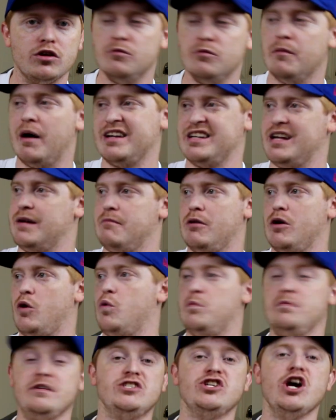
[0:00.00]
might name
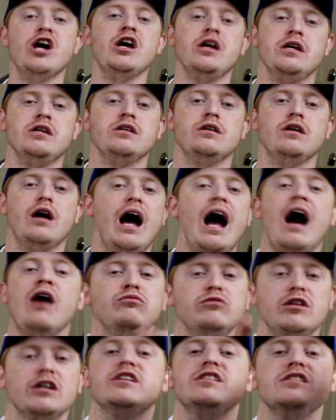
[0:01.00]
OBJ. I don't
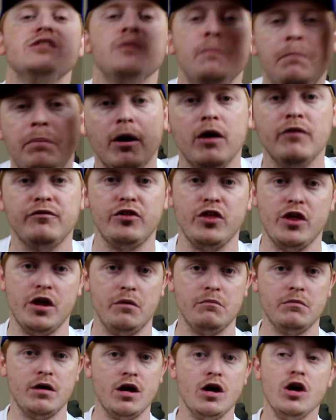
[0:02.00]
think he's above them.
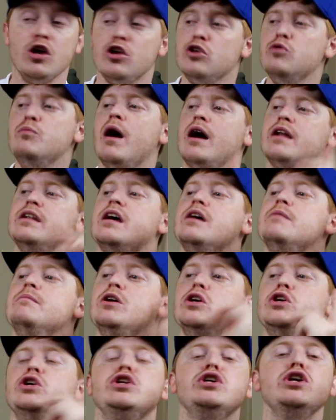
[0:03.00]
You might name
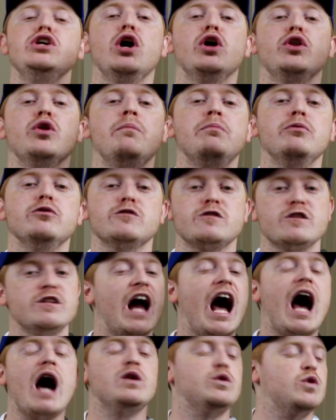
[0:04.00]
any other person.
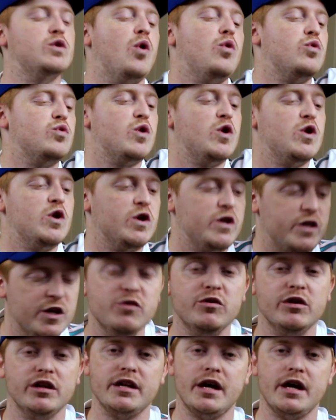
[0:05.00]
I don't hear
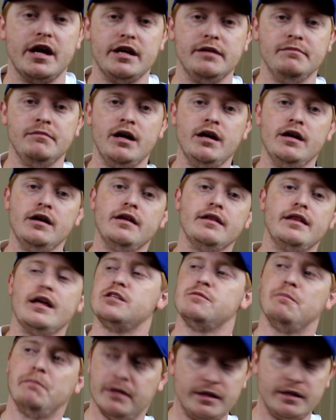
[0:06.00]
a name that's
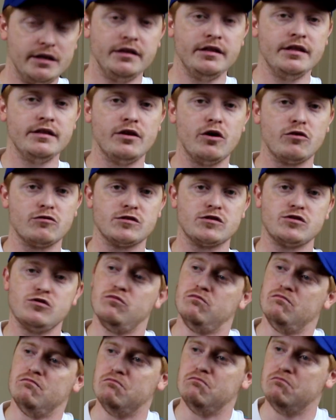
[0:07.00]
bigger than those two.
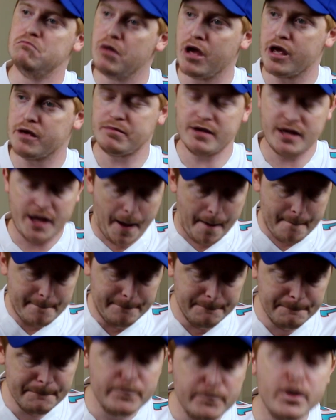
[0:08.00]
Maybe
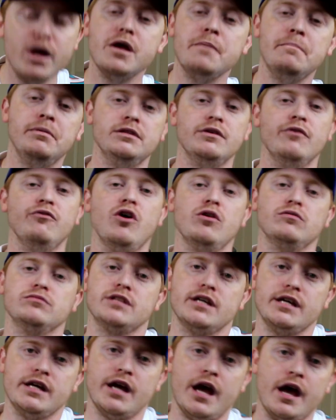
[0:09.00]

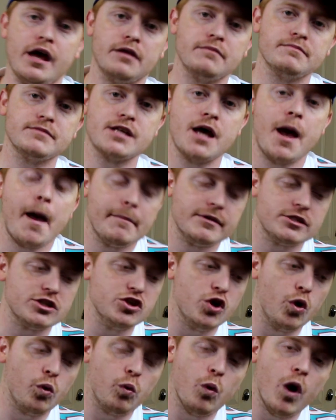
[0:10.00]
Davante Adams. But you
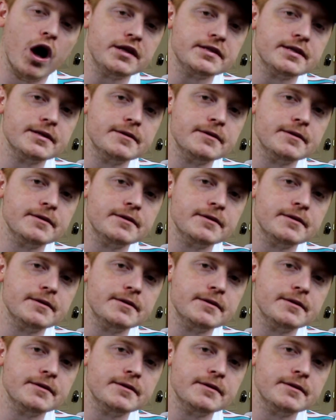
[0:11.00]
know what?